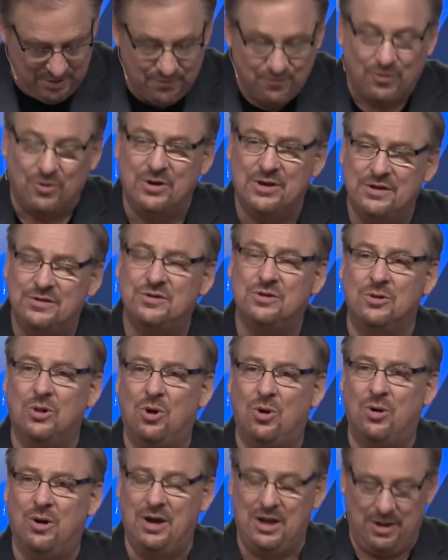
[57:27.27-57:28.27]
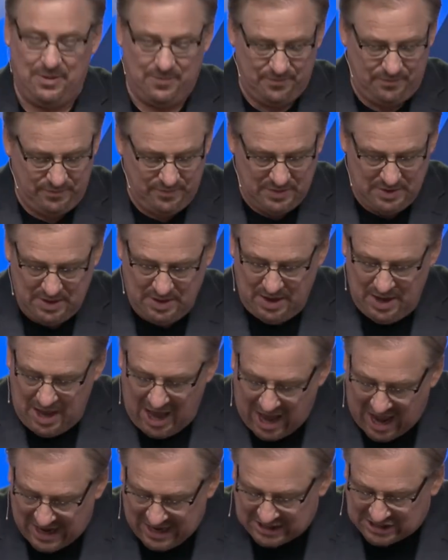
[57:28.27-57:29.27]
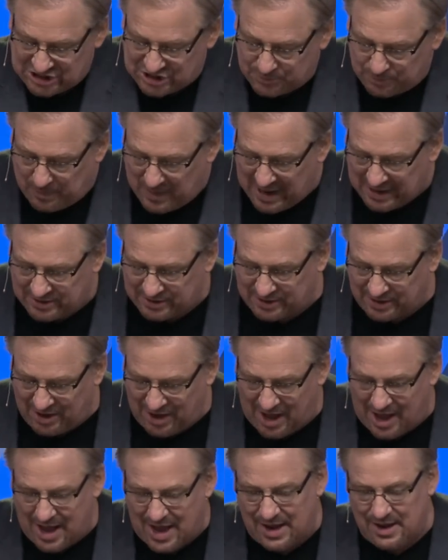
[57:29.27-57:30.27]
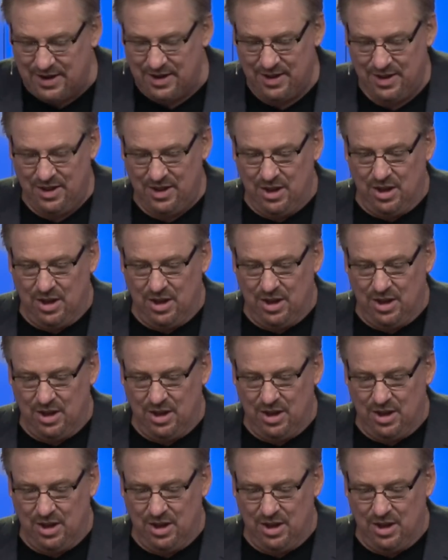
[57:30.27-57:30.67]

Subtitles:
for his glory. I expect God